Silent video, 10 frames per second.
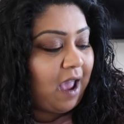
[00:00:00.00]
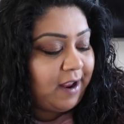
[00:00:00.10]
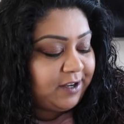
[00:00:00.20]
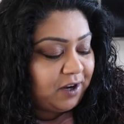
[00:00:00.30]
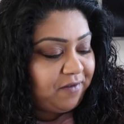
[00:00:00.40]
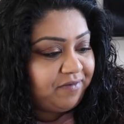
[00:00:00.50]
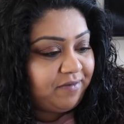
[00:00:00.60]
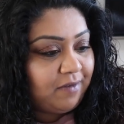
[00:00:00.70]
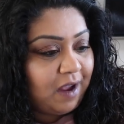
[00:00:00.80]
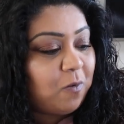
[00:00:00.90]
And I don't,
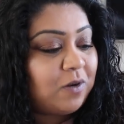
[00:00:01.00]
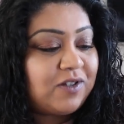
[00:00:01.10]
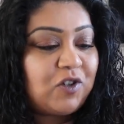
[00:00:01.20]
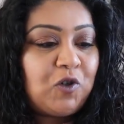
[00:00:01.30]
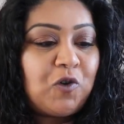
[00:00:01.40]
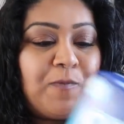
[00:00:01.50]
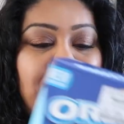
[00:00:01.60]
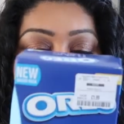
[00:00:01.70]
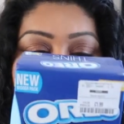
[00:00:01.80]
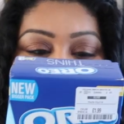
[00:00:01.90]
I wasn't sure
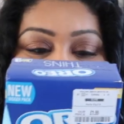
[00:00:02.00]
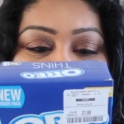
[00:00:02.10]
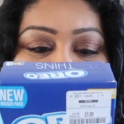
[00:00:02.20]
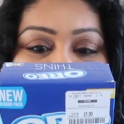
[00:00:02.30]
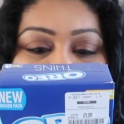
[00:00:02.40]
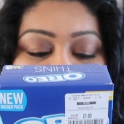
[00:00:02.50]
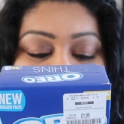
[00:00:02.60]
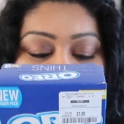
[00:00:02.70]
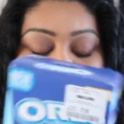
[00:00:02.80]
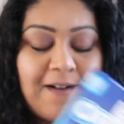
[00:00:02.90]
about these
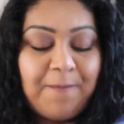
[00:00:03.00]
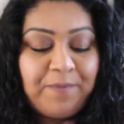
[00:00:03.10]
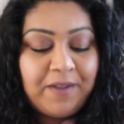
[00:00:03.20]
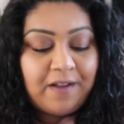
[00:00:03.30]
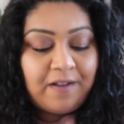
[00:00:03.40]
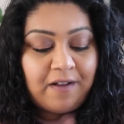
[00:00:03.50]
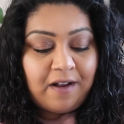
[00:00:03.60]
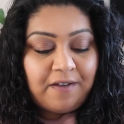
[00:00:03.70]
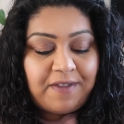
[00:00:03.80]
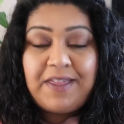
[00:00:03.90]
because
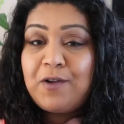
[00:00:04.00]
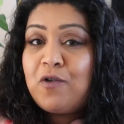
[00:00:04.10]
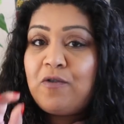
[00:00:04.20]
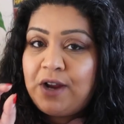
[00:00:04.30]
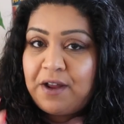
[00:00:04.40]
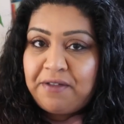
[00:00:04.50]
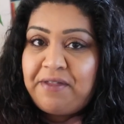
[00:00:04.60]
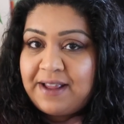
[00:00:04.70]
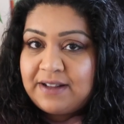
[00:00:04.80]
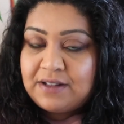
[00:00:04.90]
they're the Oreo
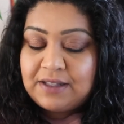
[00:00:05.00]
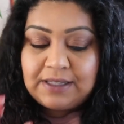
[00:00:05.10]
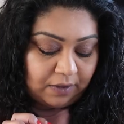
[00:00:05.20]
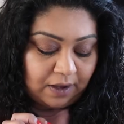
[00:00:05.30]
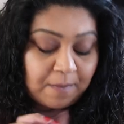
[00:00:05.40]
Thins.